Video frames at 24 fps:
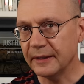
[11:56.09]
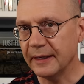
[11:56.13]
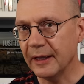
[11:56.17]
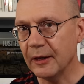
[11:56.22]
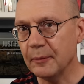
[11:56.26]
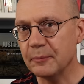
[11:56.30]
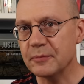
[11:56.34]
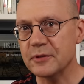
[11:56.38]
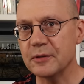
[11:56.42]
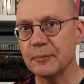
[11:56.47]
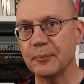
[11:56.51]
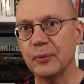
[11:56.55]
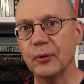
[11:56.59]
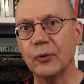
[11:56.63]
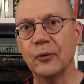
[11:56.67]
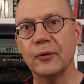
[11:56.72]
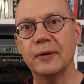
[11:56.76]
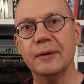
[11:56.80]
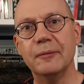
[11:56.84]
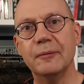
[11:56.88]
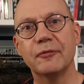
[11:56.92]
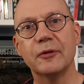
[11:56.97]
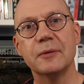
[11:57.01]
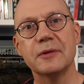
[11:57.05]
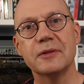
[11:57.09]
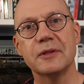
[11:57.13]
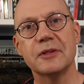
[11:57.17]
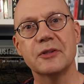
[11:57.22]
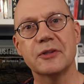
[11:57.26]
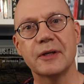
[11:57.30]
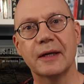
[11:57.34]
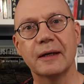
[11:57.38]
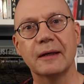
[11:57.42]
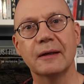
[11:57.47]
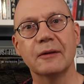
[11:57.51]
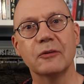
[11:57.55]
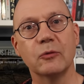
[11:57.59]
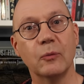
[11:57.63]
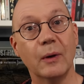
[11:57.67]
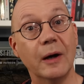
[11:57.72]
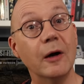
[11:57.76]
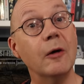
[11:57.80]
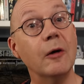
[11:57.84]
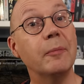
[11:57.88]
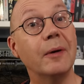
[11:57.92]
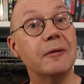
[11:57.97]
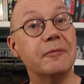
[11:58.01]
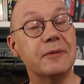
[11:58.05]
can help support and influence the channel as
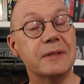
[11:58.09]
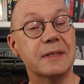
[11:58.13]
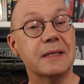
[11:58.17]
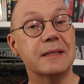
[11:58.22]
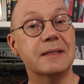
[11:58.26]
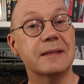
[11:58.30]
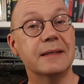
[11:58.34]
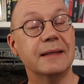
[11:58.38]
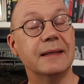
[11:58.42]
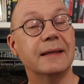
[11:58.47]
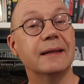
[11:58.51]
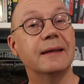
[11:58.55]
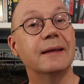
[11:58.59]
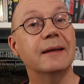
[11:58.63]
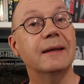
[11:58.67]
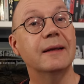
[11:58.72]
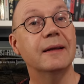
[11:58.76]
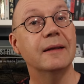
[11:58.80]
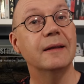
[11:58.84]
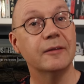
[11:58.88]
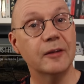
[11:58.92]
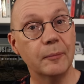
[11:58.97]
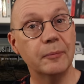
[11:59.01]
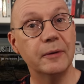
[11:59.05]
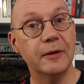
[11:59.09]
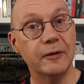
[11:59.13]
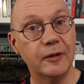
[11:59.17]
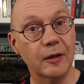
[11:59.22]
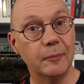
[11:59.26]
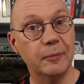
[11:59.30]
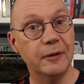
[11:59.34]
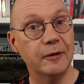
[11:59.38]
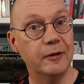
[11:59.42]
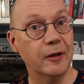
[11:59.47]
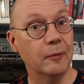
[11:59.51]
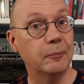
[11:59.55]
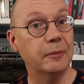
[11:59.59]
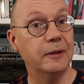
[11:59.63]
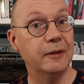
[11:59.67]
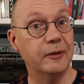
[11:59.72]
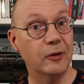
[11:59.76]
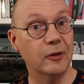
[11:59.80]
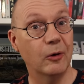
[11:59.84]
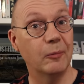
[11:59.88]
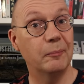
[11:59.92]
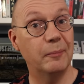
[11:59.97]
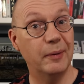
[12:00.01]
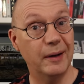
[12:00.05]
well by visiting
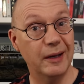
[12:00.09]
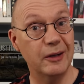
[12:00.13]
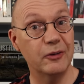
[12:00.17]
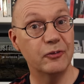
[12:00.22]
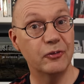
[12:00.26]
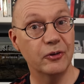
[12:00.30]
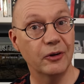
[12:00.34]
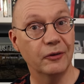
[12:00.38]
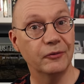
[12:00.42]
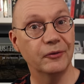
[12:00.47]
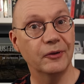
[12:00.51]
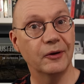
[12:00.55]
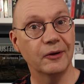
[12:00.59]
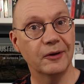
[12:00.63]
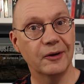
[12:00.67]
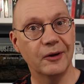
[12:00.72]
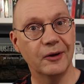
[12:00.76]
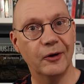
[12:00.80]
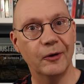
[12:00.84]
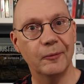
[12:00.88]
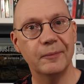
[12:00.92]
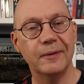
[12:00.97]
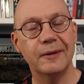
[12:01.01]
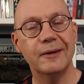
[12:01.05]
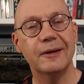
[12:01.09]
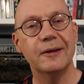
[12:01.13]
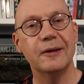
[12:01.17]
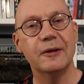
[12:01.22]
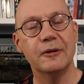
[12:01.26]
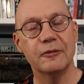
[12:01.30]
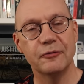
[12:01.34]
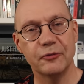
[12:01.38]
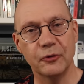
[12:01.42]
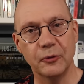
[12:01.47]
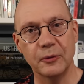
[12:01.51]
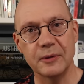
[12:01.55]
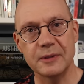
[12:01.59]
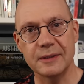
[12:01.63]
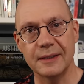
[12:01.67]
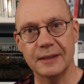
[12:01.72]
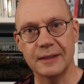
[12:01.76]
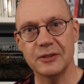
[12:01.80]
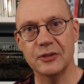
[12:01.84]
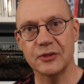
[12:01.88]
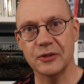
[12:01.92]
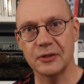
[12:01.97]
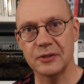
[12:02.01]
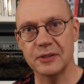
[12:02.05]

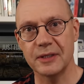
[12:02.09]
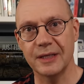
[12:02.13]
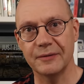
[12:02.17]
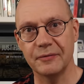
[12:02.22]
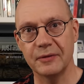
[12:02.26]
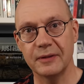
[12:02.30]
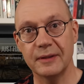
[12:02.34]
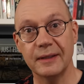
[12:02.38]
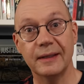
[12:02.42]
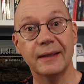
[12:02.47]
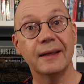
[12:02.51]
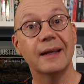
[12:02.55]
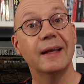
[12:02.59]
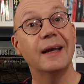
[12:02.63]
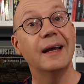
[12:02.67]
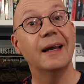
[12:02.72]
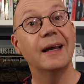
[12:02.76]
www.patreon.com/justhaveathink.